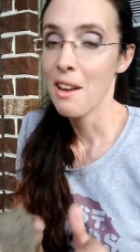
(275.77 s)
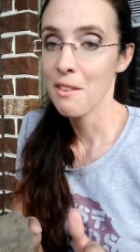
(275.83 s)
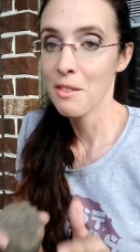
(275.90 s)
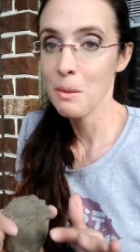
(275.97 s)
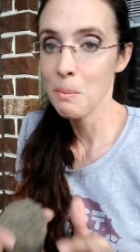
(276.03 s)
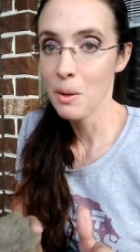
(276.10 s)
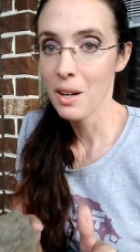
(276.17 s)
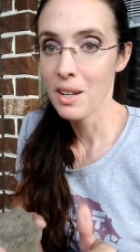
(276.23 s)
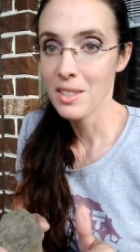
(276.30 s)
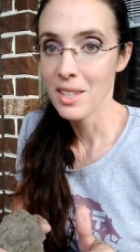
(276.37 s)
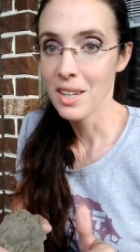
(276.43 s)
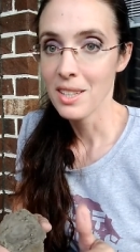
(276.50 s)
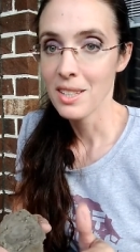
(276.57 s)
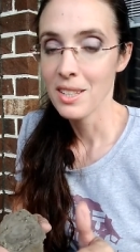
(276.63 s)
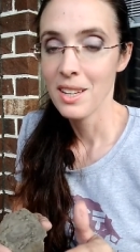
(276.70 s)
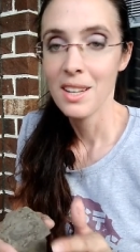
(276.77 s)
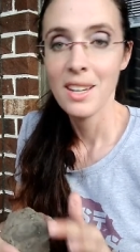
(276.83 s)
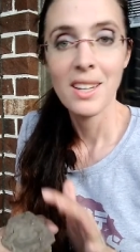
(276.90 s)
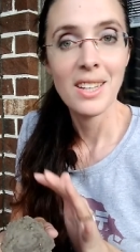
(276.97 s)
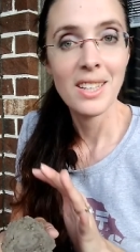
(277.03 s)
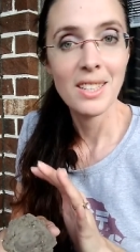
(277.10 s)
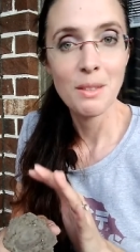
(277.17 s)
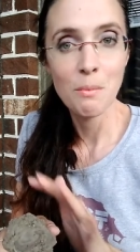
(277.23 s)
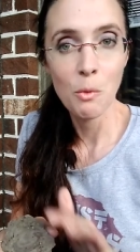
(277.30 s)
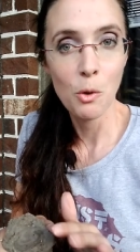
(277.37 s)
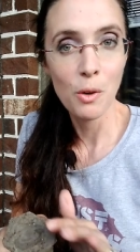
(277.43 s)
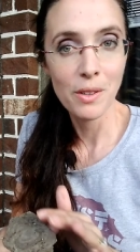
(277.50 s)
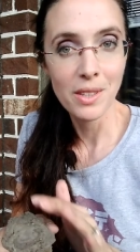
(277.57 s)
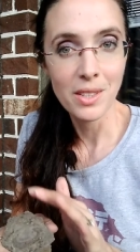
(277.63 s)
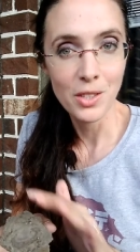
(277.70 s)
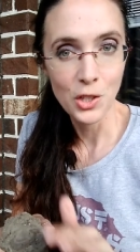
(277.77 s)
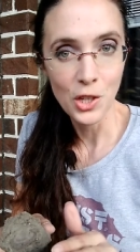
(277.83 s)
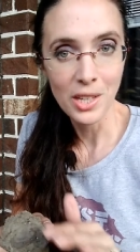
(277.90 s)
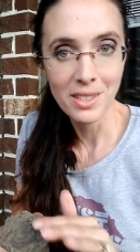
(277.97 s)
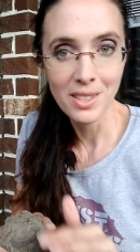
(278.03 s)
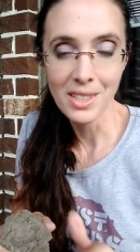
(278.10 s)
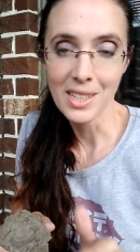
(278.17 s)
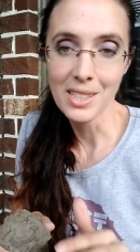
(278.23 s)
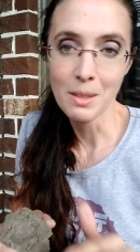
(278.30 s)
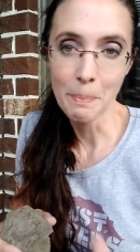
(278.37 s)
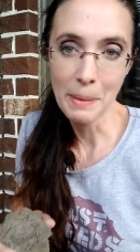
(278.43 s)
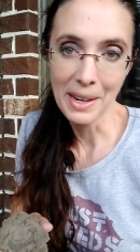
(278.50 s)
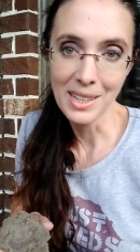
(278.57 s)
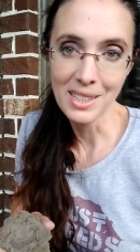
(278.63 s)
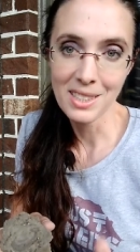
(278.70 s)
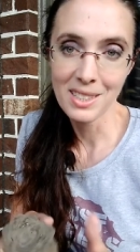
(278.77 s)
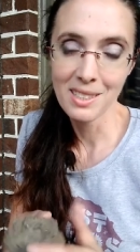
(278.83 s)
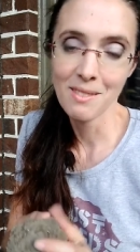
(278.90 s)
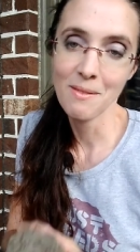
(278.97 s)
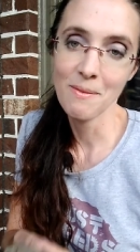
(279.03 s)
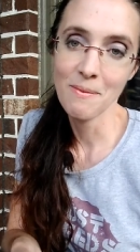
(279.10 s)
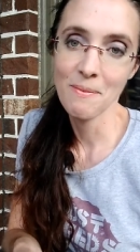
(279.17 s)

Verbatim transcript: every project is more than just needs paint.